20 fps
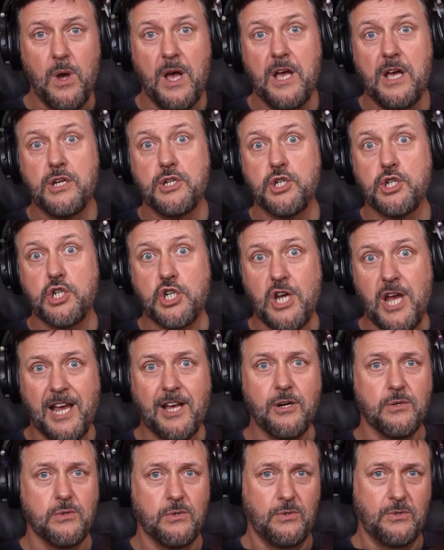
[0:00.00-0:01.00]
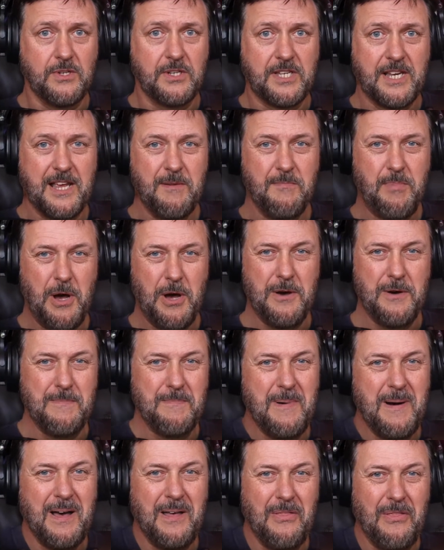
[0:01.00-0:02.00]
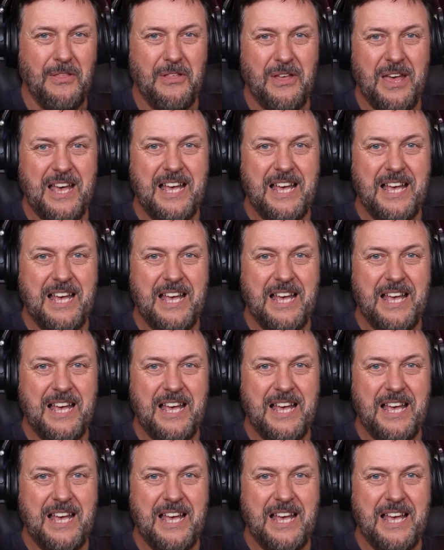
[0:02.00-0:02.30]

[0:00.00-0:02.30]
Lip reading: shekels per month.